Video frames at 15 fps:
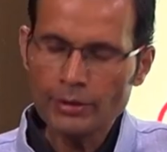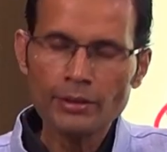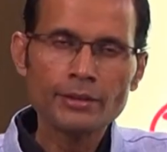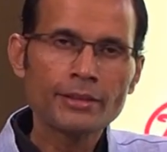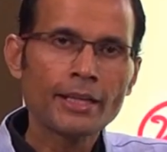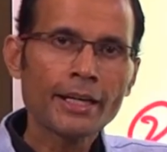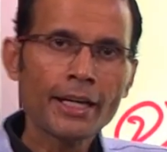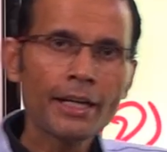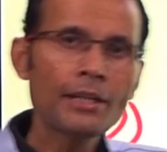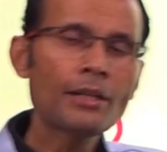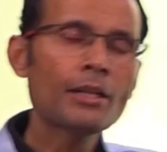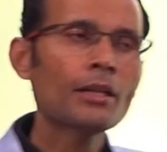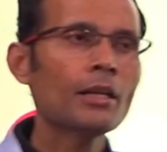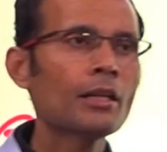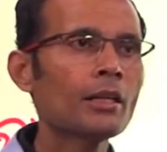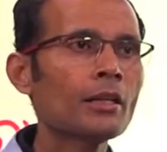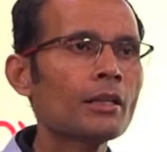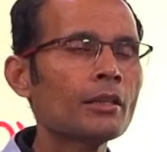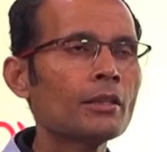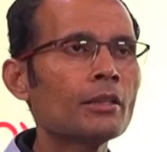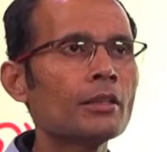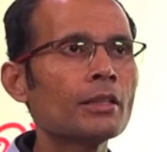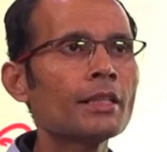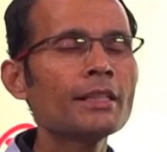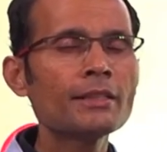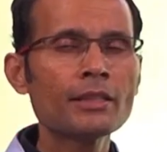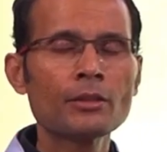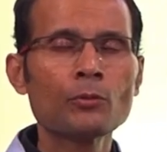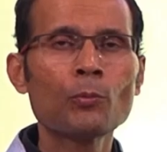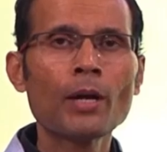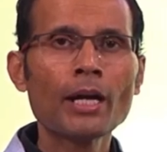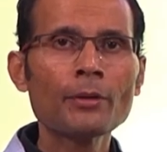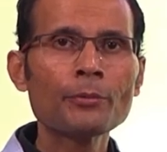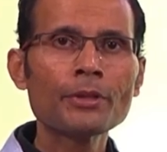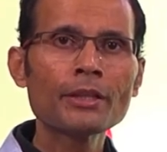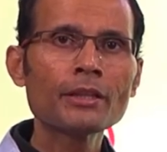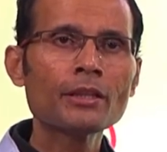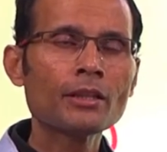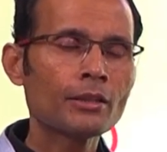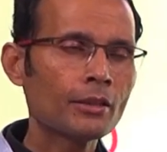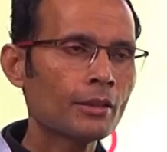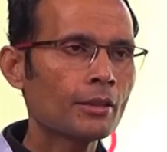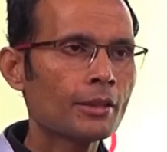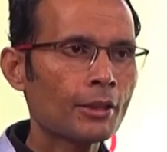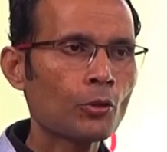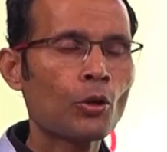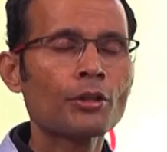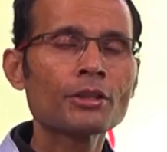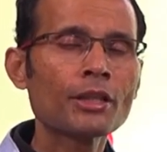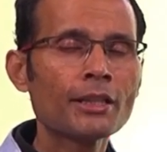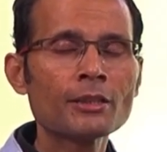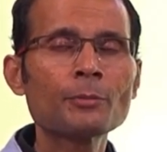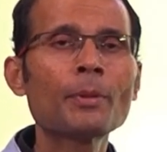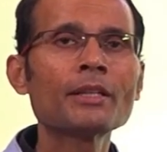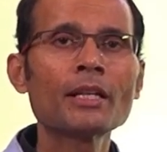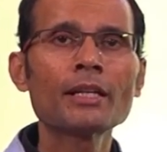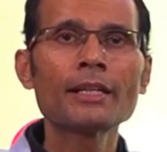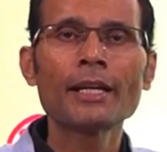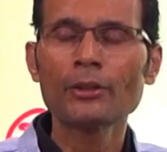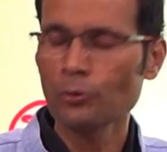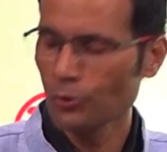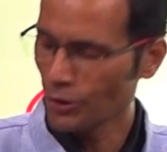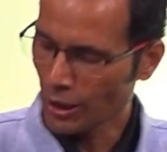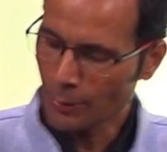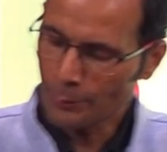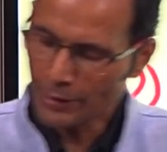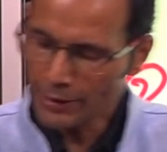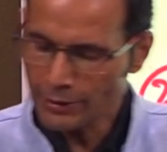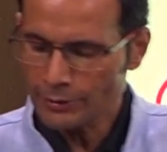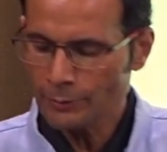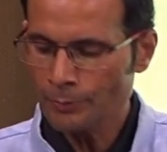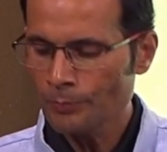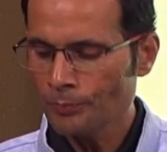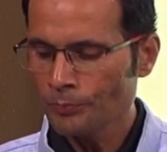Second reason why we record the his bundle electrogram is